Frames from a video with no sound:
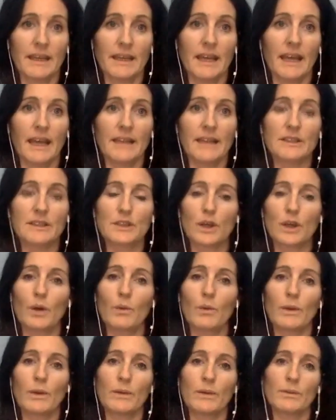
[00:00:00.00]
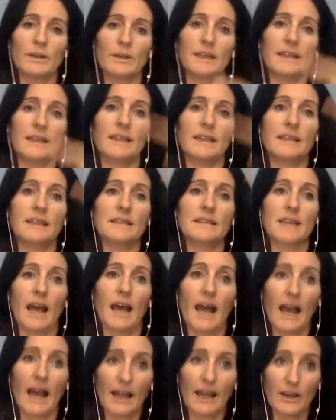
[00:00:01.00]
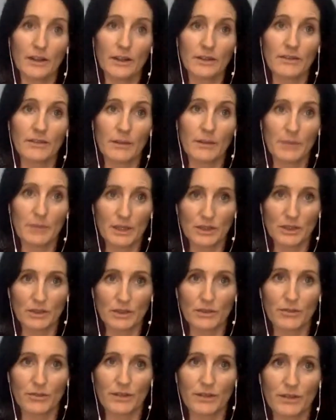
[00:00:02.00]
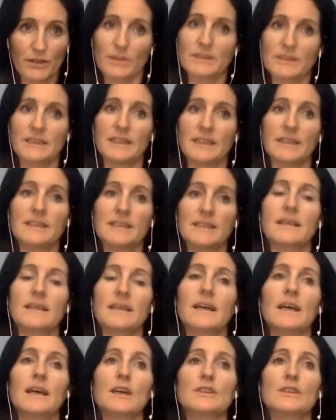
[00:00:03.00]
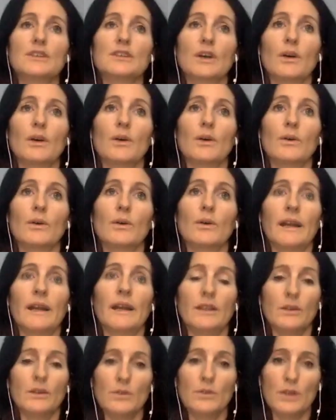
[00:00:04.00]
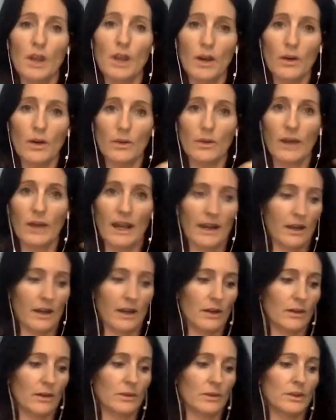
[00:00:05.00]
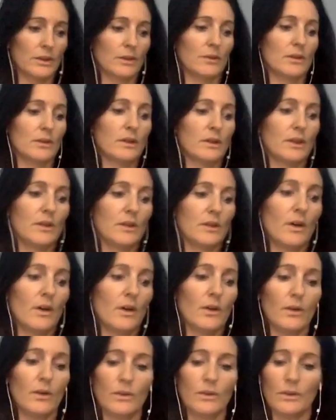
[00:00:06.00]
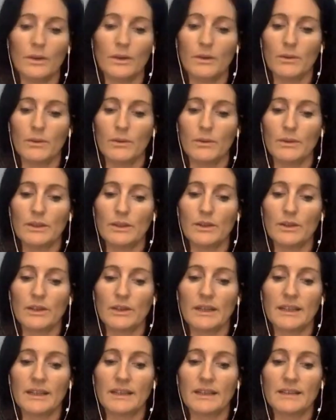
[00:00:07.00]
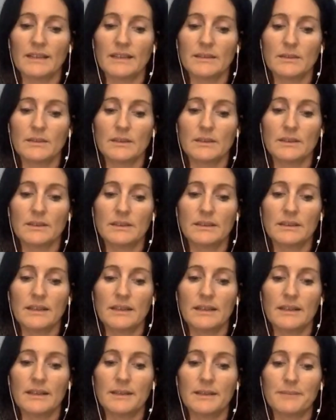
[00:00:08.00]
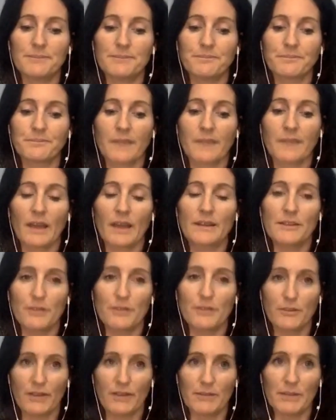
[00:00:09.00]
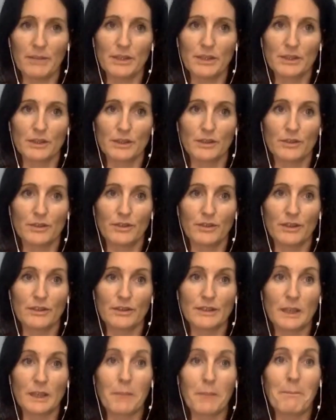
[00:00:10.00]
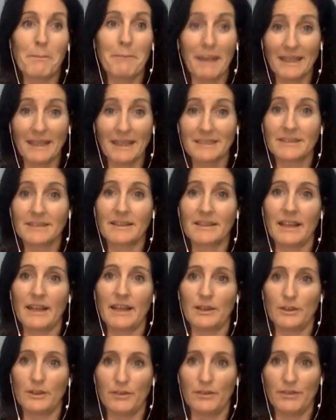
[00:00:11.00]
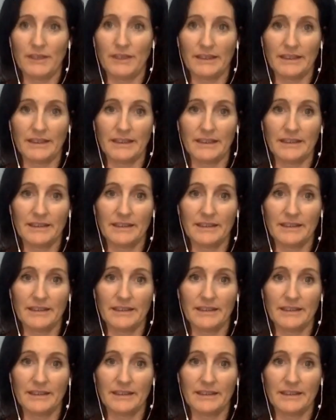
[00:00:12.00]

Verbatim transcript: And so when we're in these higher vibrational frequencies, so and you know how you you know when you're in a um, a different vibrational frequency based on how you're feeling